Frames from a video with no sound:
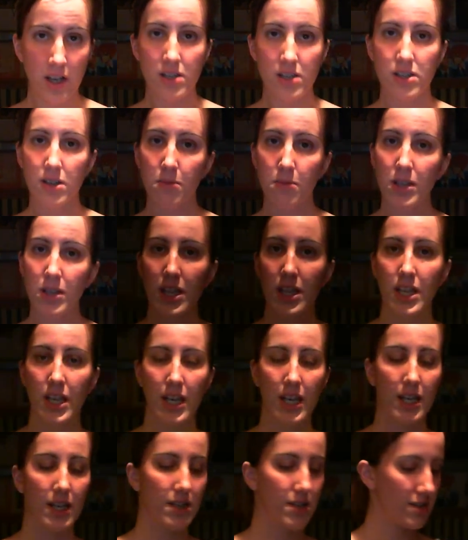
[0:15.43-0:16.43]
some of the
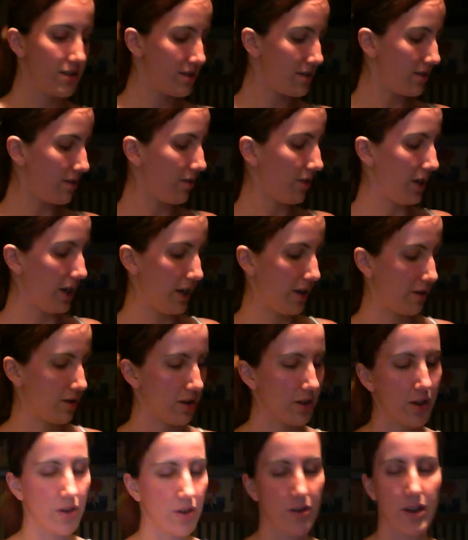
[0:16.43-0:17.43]
things, okay, you
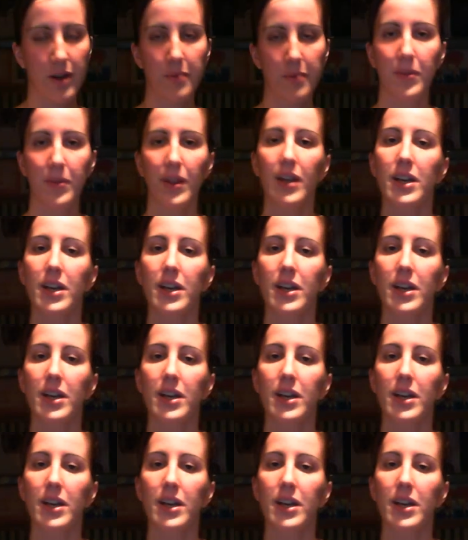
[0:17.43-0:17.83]
can go now,